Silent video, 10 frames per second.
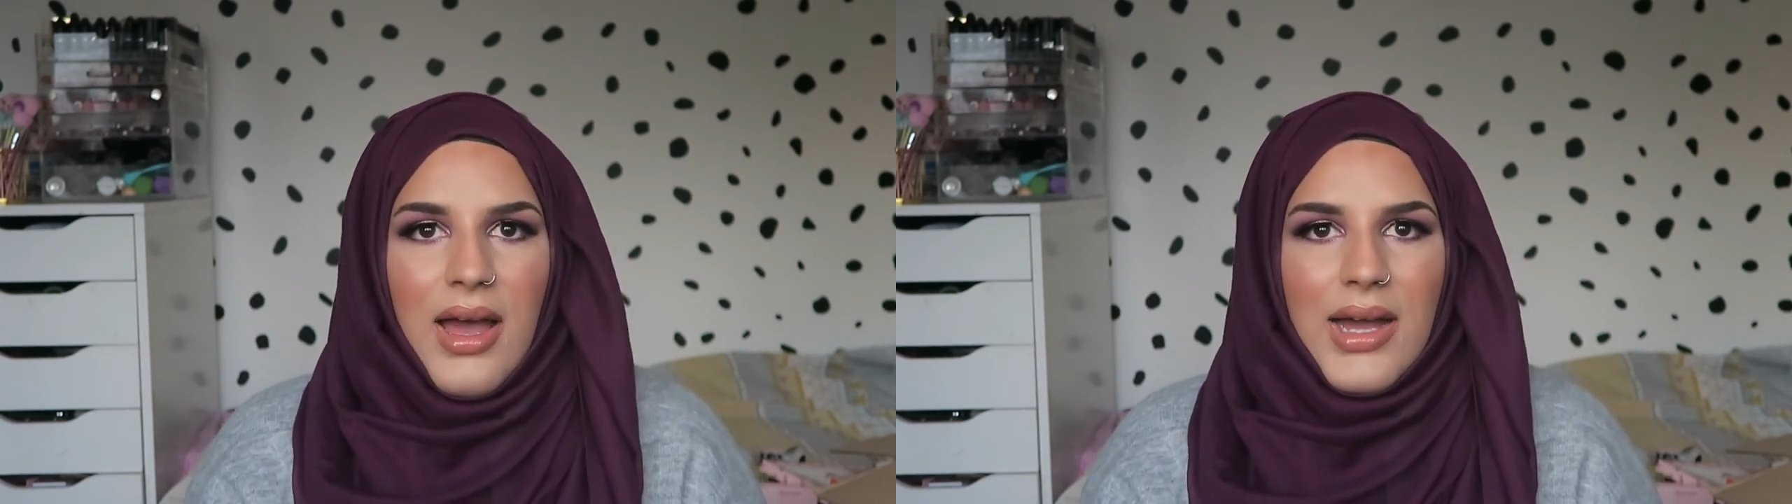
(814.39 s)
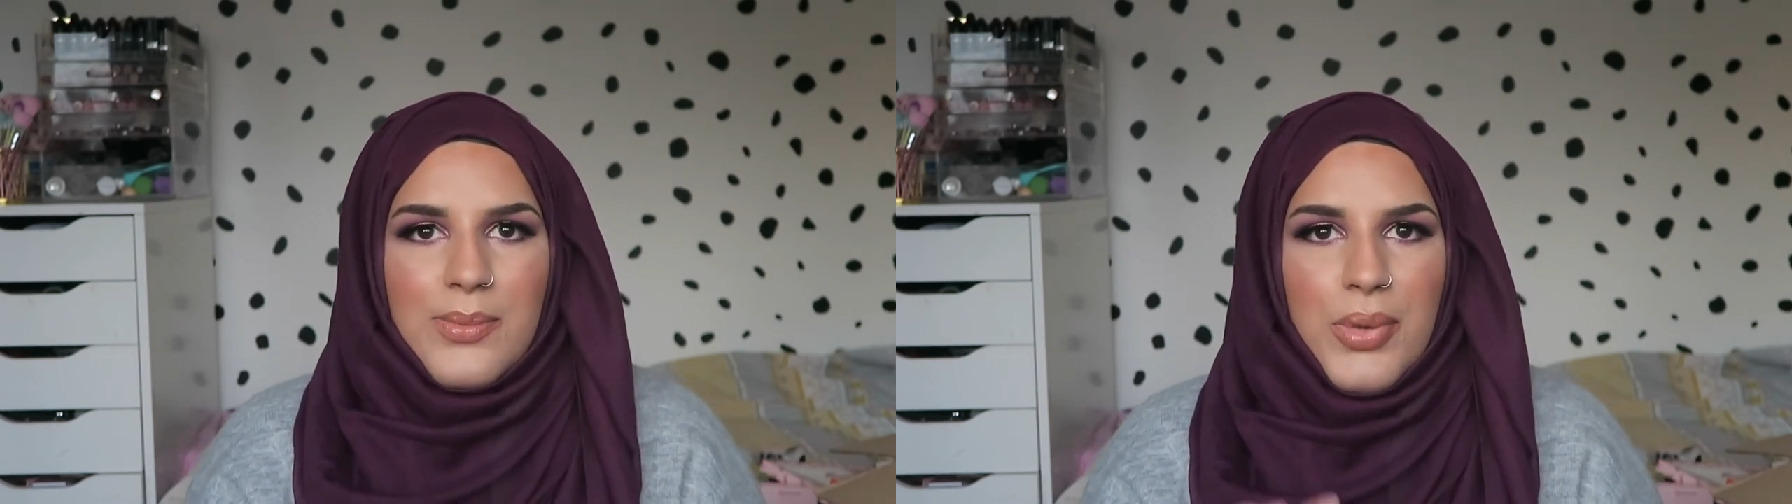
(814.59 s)

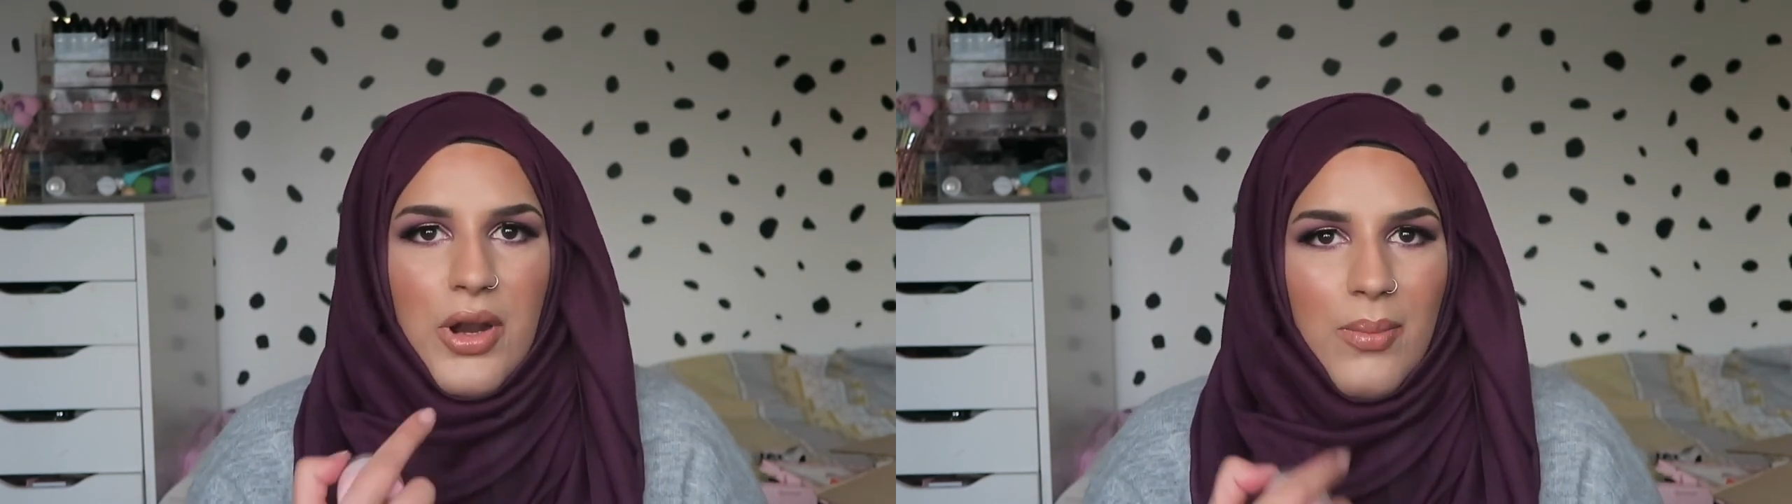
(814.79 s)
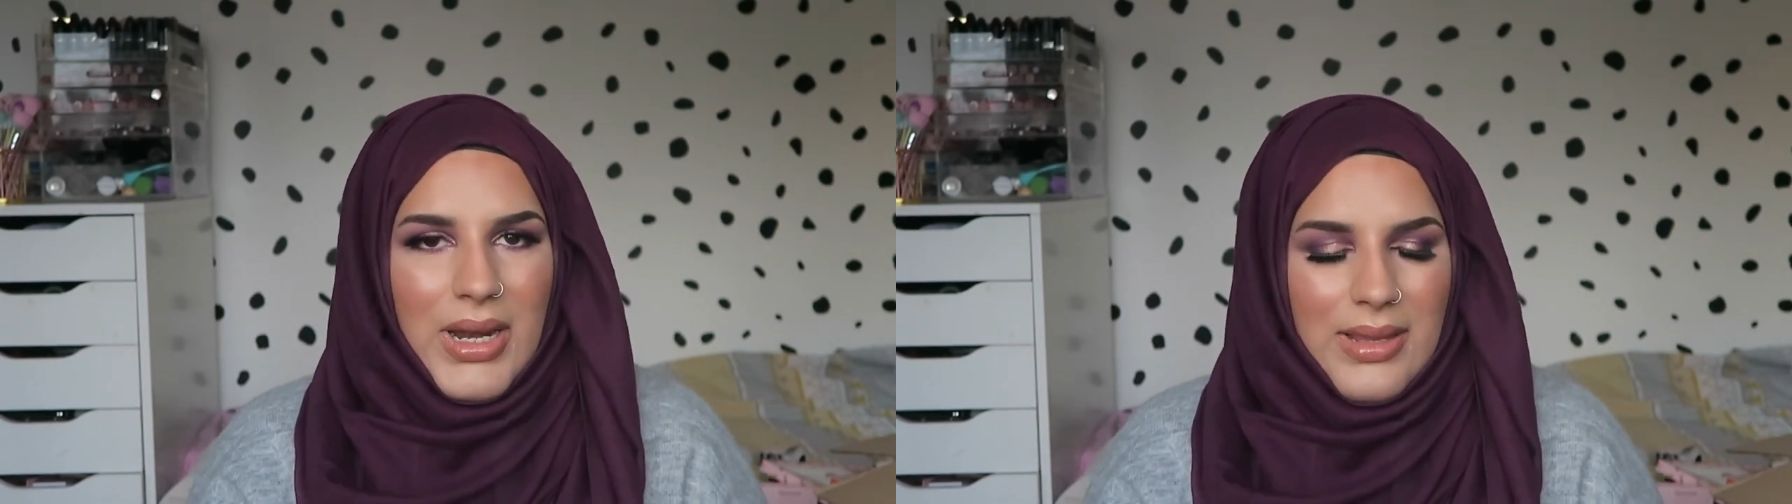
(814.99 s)
I put
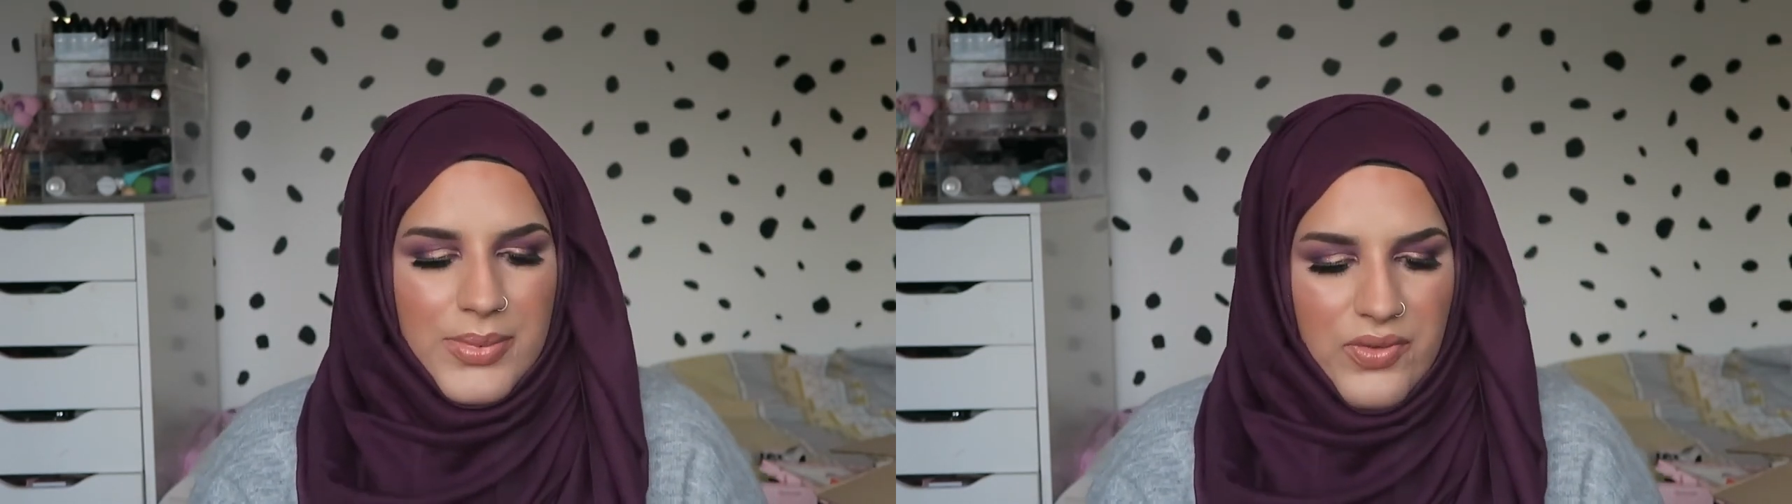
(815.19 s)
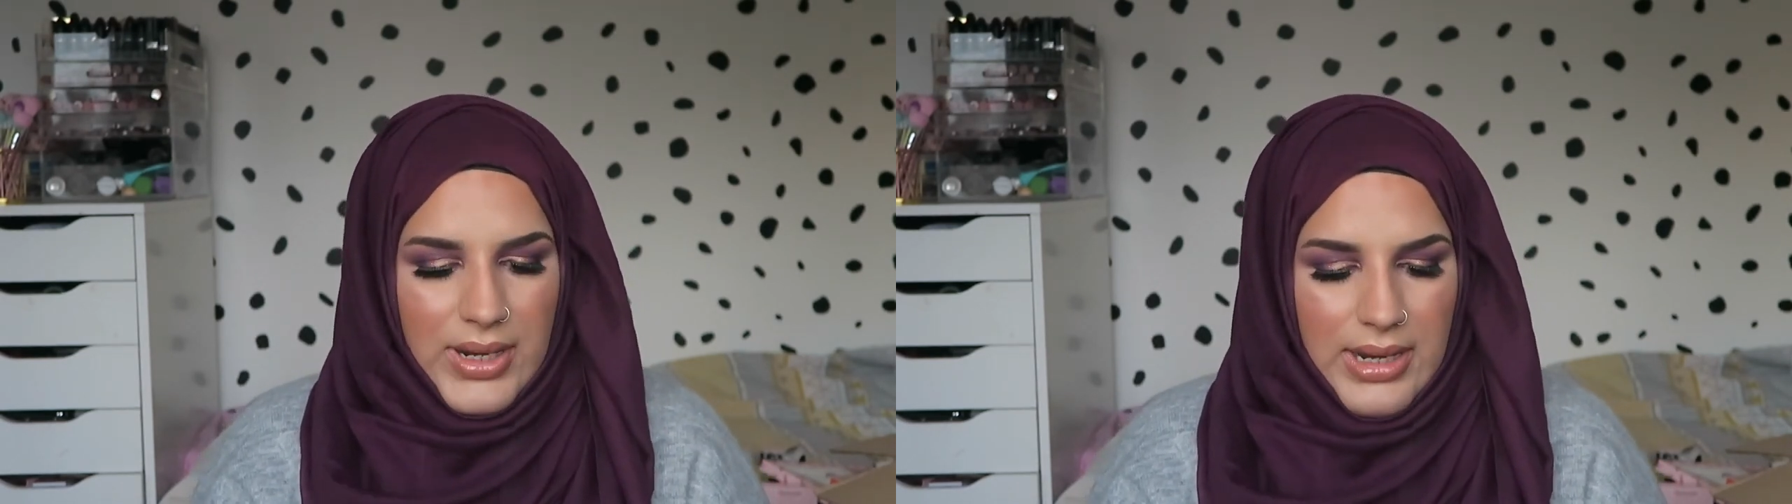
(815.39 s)
it on my
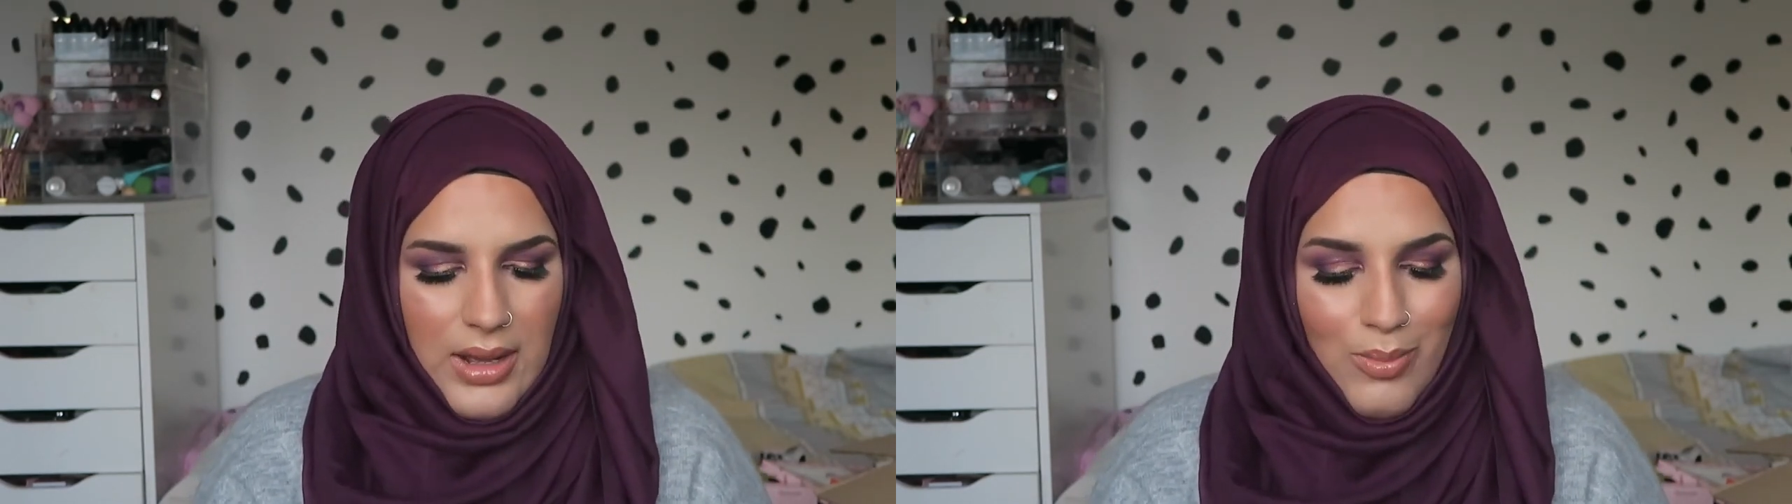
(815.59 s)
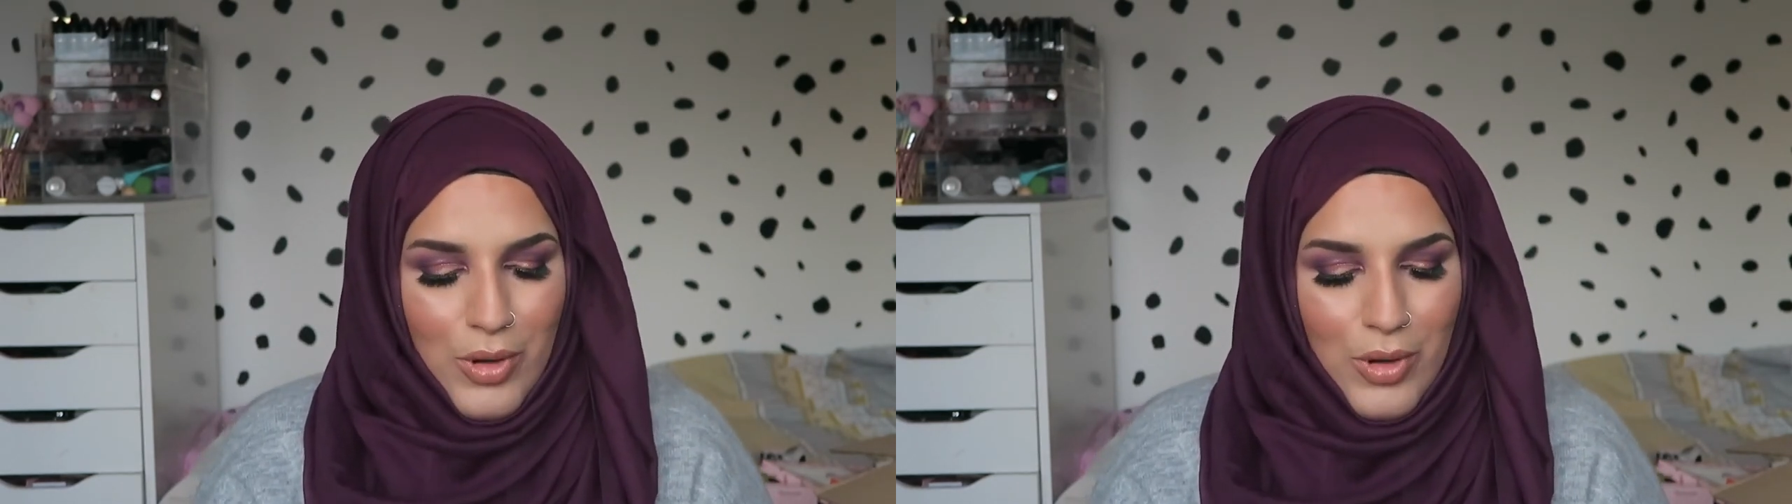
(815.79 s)
lips right now,